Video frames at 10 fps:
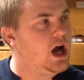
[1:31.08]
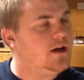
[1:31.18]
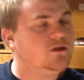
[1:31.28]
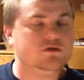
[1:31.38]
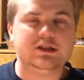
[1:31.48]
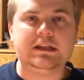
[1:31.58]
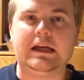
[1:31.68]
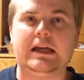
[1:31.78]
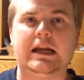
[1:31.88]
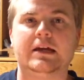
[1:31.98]
I don't really
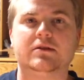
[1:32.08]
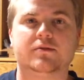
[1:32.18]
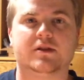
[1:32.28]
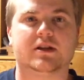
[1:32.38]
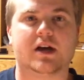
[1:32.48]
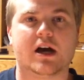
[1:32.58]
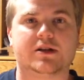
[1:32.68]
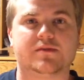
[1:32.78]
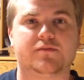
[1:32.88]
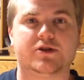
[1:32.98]
connect with the
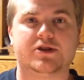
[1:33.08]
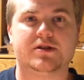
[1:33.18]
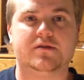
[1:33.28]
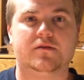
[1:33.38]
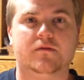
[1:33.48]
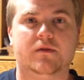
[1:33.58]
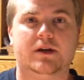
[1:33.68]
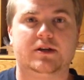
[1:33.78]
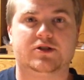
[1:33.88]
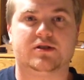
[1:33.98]
goddess Bridget,
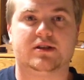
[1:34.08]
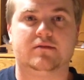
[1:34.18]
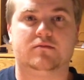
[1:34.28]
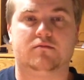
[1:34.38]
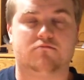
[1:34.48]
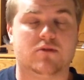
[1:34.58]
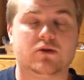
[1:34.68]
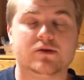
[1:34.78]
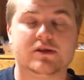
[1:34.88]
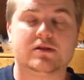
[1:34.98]
actually
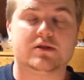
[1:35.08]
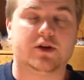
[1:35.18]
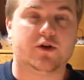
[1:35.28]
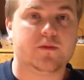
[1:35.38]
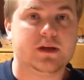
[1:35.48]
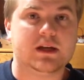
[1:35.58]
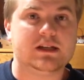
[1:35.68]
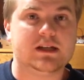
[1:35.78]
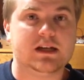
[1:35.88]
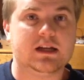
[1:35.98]
most
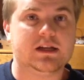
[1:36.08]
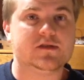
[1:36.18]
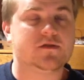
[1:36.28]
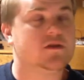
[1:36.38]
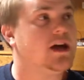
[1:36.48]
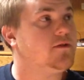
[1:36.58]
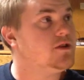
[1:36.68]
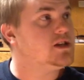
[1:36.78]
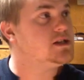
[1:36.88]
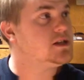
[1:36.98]
European deities for that
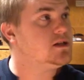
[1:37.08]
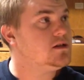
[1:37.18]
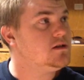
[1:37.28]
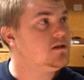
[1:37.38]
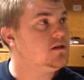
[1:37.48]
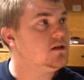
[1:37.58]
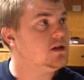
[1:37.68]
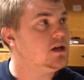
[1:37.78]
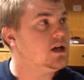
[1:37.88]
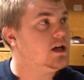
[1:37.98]
reason.
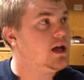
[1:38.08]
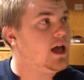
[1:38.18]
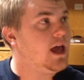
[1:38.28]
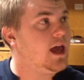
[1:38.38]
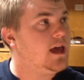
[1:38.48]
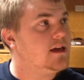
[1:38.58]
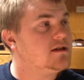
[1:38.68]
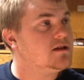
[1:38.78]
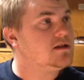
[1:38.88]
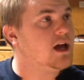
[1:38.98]

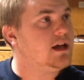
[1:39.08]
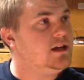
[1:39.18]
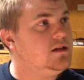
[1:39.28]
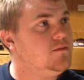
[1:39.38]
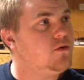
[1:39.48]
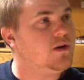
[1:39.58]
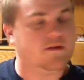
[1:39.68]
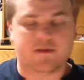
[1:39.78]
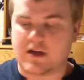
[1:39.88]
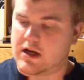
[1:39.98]
And I get the point
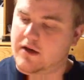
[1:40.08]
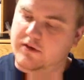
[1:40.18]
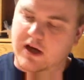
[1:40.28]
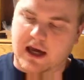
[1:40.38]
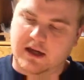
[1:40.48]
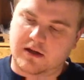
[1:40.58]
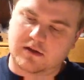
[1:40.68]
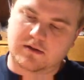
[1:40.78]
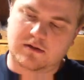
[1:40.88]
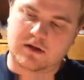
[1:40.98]
of it of like,
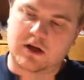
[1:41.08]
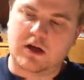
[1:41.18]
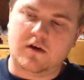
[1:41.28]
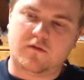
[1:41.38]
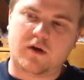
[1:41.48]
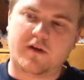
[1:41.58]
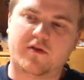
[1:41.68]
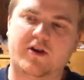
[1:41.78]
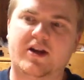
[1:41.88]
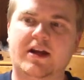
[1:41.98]
what I've
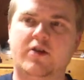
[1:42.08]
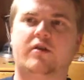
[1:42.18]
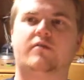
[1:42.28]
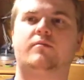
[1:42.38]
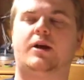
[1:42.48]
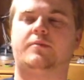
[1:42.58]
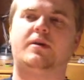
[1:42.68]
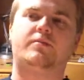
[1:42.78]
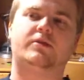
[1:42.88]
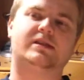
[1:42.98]
been hearing from a lot of
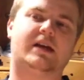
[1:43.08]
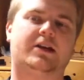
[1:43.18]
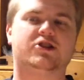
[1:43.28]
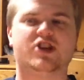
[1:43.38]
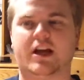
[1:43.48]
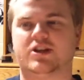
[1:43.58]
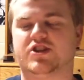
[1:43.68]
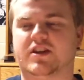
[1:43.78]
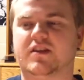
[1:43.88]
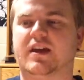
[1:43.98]
people, it's like
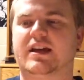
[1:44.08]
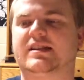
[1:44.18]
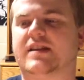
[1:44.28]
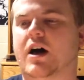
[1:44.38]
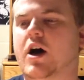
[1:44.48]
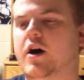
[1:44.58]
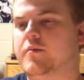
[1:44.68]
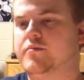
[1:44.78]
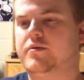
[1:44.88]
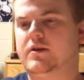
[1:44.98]
changing things
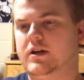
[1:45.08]
up,